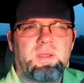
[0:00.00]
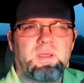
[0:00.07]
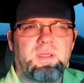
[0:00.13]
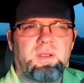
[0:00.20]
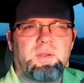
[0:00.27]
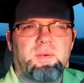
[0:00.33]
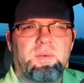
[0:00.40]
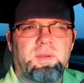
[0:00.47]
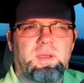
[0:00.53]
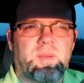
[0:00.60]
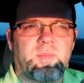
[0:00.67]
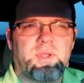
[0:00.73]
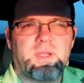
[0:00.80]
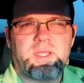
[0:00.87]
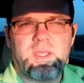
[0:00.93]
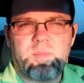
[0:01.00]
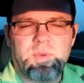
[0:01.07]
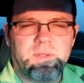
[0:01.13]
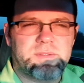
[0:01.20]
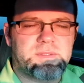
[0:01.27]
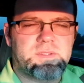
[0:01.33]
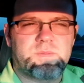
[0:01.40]
I'm going to keep
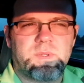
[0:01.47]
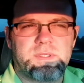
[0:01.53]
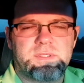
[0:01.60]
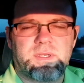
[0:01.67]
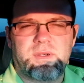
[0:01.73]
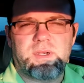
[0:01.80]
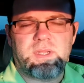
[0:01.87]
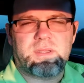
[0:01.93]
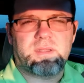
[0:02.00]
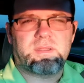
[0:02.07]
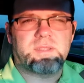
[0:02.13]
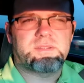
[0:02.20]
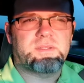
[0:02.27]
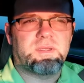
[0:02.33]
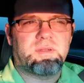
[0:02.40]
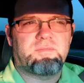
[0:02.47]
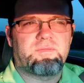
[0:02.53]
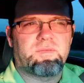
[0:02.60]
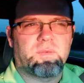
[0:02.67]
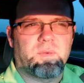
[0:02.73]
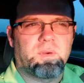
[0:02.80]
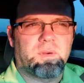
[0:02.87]
all the suspension underneath it that's good
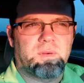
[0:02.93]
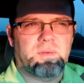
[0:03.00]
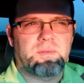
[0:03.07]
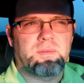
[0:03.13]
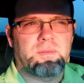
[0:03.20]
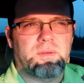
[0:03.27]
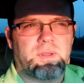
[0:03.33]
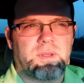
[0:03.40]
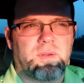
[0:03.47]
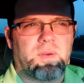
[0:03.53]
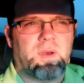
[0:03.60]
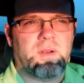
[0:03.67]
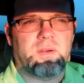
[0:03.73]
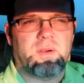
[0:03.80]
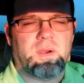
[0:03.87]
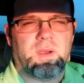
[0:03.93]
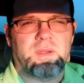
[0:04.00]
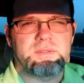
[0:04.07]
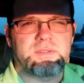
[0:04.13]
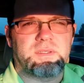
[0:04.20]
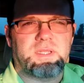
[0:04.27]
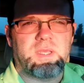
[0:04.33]
for,
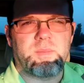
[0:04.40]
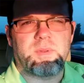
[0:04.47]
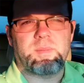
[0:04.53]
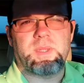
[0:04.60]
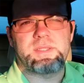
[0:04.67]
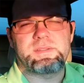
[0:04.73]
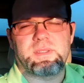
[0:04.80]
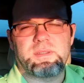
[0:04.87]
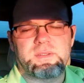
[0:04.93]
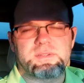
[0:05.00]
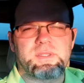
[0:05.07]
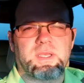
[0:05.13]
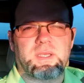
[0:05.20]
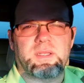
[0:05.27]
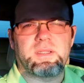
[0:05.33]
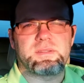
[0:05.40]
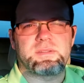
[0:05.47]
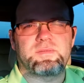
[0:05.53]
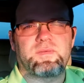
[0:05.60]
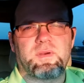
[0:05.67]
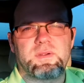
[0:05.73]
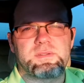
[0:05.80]
autocross, and keep it basically just like it is
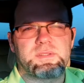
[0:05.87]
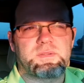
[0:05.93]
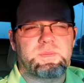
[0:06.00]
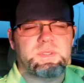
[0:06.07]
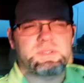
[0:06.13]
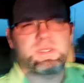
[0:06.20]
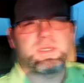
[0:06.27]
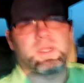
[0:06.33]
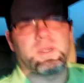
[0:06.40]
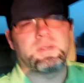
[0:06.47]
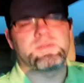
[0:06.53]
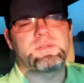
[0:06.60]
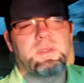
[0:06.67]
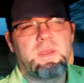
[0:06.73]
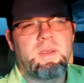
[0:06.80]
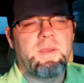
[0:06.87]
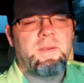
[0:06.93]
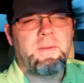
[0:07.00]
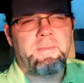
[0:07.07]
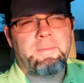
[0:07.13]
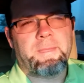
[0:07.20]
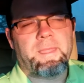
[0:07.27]
as far as suspension goes.
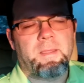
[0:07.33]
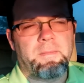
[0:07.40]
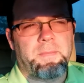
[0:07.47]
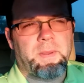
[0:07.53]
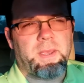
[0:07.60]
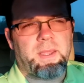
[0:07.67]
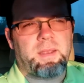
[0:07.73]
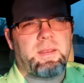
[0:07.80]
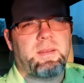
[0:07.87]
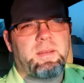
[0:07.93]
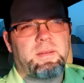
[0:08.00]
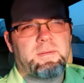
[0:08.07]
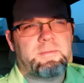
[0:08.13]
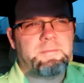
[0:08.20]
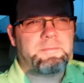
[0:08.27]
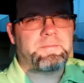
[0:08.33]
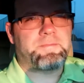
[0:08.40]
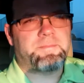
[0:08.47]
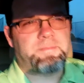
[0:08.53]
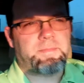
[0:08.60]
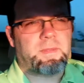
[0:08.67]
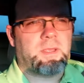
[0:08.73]
But
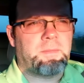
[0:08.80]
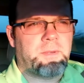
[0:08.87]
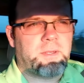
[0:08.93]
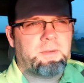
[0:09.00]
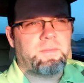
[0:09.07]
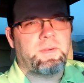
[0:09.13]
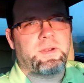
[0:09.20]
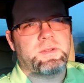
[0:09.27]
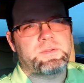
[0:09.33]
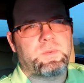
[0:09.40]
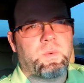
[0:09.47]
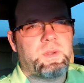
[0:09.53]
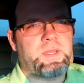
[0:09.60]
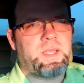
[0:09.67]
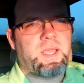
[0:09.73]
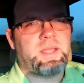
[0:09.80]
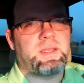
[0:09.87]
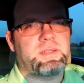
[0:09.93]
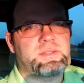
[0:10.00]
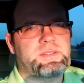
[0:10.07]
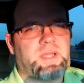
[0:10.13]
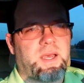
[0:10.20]
I'm going to run a
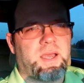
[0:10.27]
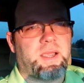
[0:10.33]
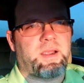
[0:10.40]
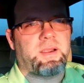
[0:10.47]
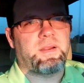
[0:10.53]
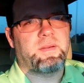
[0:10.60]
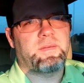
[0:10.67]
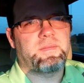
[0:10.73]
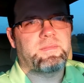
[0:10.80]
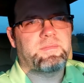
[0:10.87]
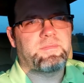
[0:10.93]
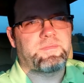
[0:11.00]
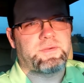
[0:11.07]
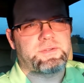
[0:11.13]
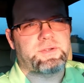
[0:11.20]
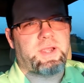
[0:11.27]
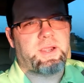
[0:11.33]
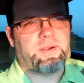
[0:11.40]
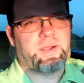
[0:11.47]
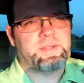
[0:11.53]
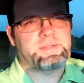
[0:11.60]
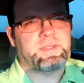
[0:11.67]
28-inch tire for
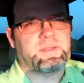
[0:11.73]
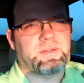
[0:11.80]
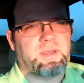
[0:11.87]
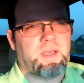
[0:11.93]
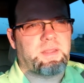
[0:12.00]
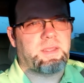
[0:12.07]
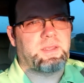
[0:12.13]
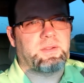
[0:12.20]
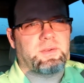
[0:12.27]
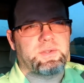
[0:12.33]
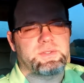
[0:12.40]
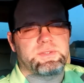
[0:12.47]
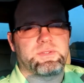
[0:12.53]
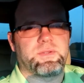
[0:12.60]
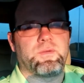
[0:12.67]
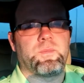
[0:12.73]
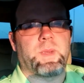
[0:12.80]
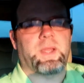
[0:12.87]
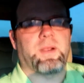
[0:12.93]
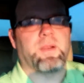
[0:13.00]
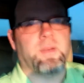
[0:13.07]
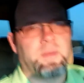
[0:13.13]
drag racing. I think it'll just do
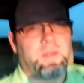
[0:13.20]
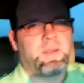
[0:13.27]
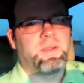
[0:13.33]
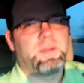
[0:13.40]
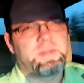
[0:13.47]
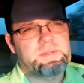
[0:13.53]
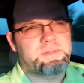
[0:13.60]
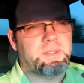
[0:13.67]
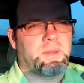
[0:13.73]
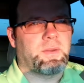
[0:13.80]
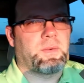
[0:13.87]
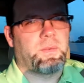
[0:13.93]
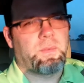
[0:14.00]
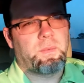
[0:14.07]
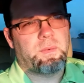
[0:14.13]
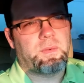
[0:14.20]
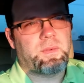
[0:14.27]
better. So